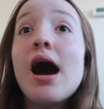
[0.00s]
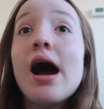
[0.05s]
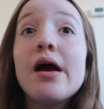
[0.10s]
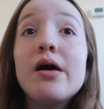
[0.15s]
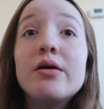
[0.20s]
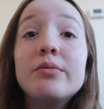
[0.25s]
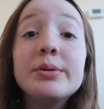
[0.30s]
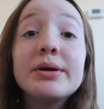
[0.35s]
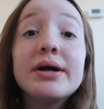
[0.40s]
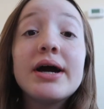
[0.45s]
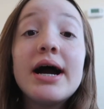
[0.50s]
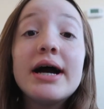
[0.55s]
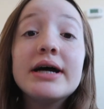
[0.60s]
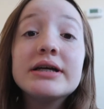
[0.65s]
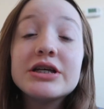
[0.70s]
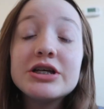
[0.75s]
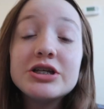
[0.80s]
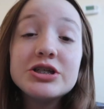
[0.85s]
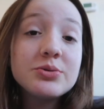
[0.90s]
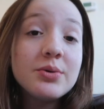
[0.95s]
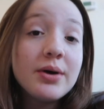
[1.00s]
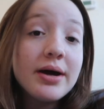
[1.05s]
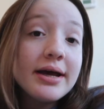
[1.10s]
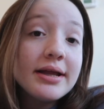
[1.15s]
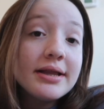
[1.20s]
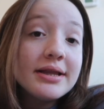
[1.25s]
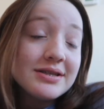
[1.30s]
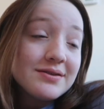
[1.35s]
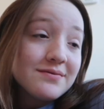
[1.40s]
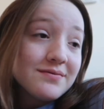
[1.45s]
I hope you guys
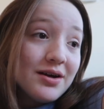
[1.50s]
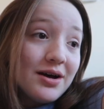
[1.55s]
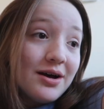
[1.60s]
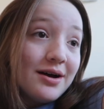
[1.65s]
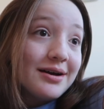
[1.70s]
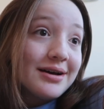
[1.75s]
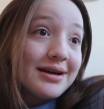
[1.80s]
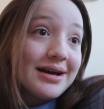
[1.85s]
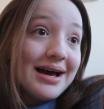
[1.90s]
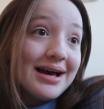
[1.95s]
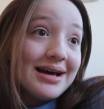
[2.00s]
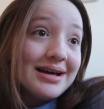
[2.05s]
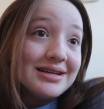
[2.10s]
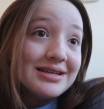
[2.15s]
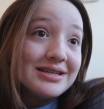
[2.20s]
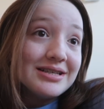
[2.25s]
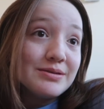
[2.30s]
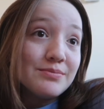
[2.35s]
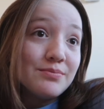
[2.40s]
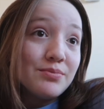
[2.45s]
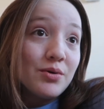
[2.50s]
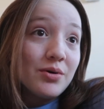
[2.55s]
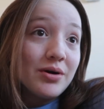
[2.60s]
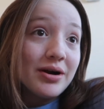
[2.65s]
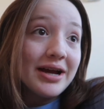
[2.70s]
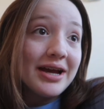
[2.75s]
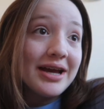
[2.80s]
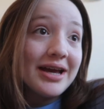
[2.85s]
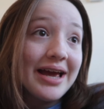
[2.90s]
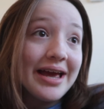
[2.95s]
enjoyed this vlog as
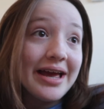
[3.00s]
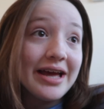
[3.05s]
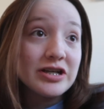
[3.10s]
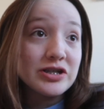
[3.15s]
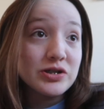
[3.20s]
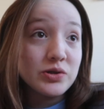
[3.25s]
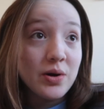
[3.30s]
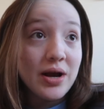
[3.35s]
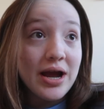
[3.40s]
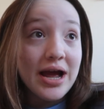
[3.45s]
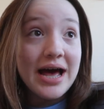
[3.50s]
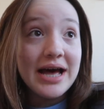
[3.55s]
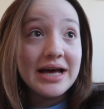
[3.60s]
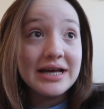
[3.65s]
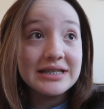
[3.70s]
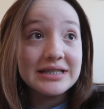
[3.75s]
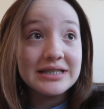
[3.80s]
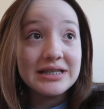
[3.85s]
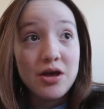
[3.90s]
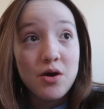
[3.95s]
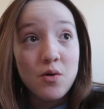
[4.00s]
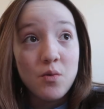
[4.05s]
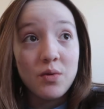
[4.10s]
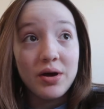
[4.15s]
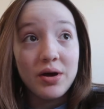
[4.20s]
boring and short as it